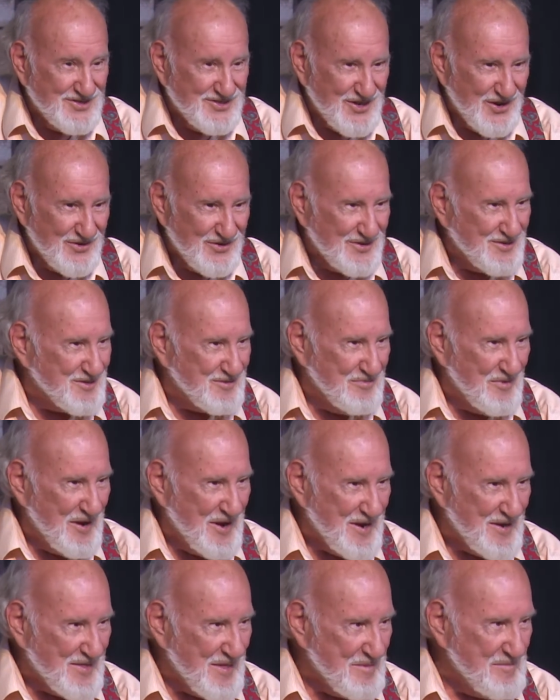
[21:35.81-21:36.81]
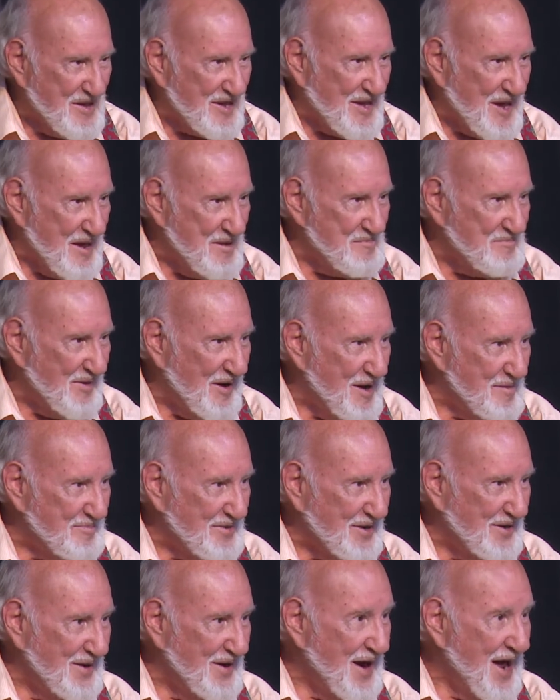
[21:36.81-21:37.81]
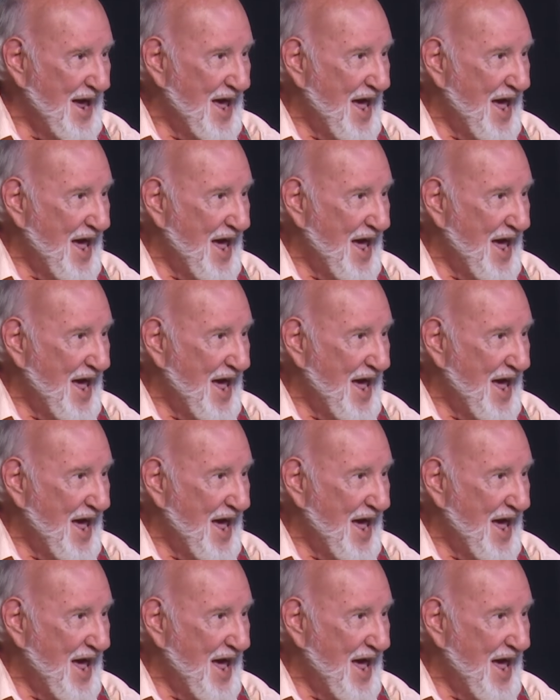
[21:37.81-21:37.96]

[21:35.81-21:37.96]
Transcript: so to speak, and they became popular,